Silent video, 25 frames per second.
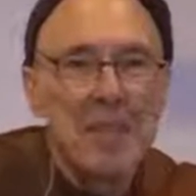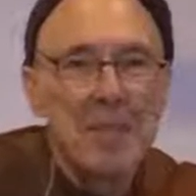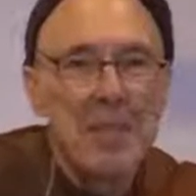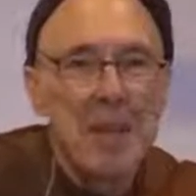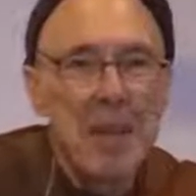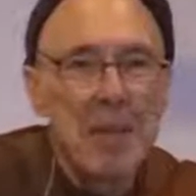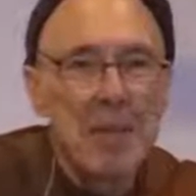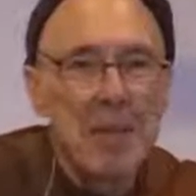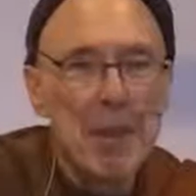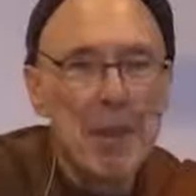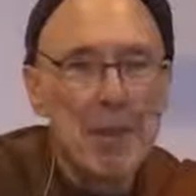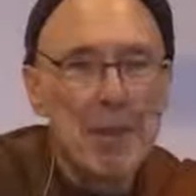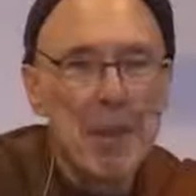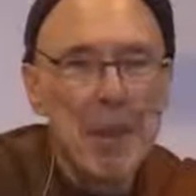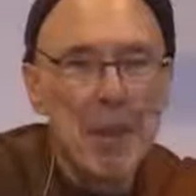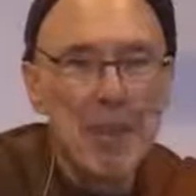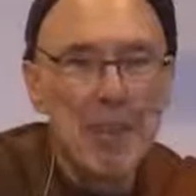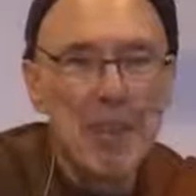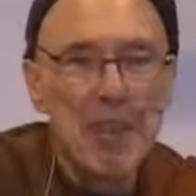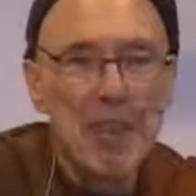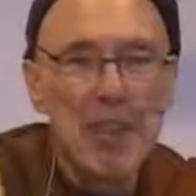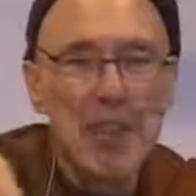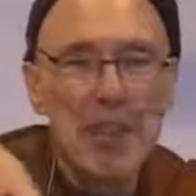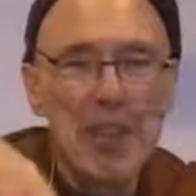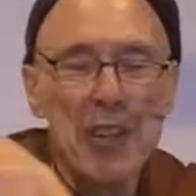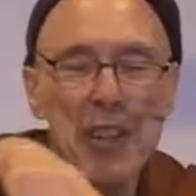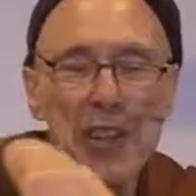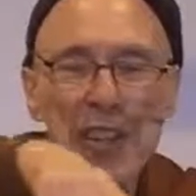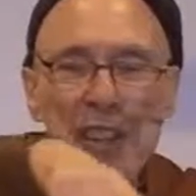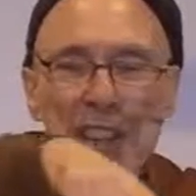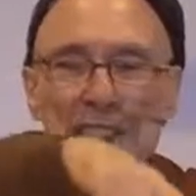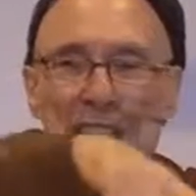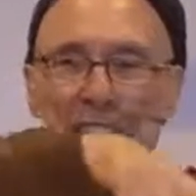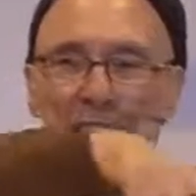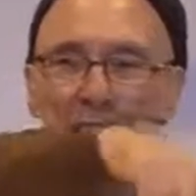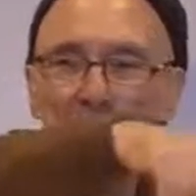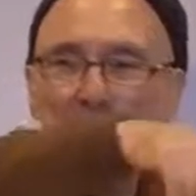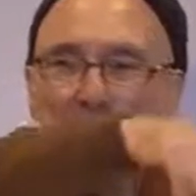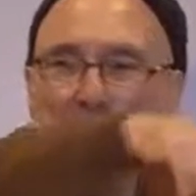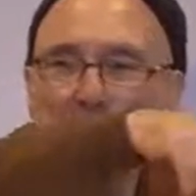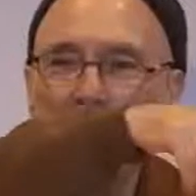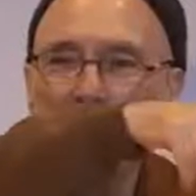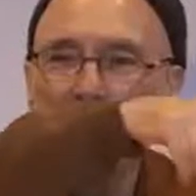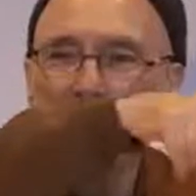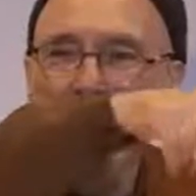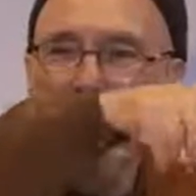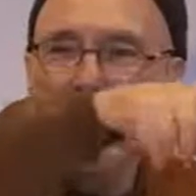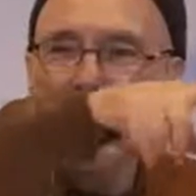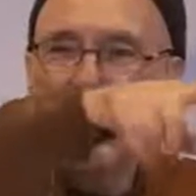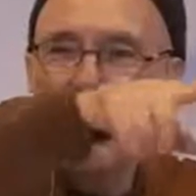maybe about 30
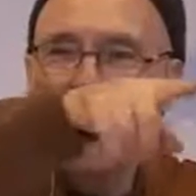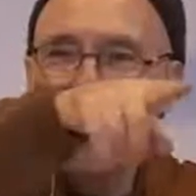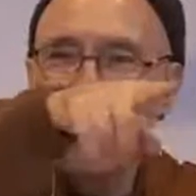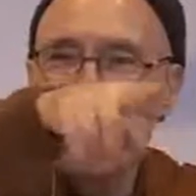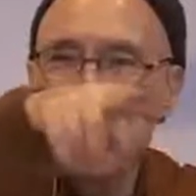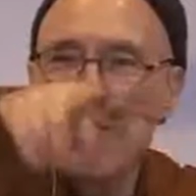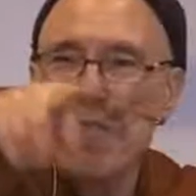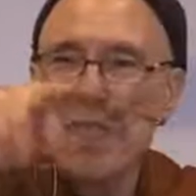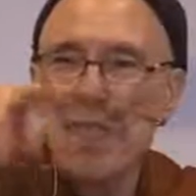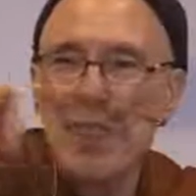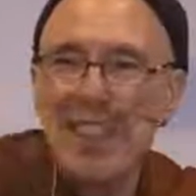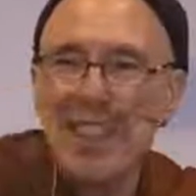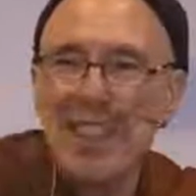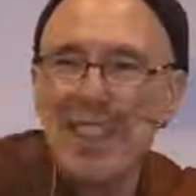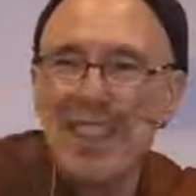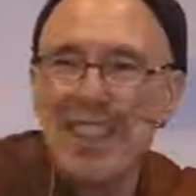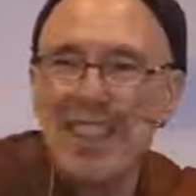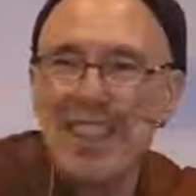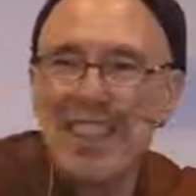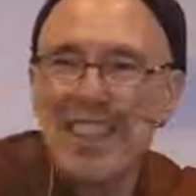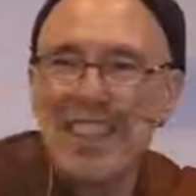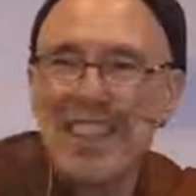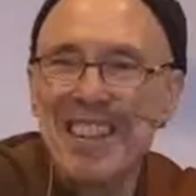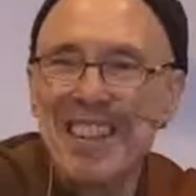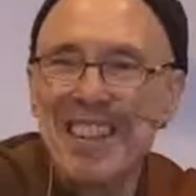square feet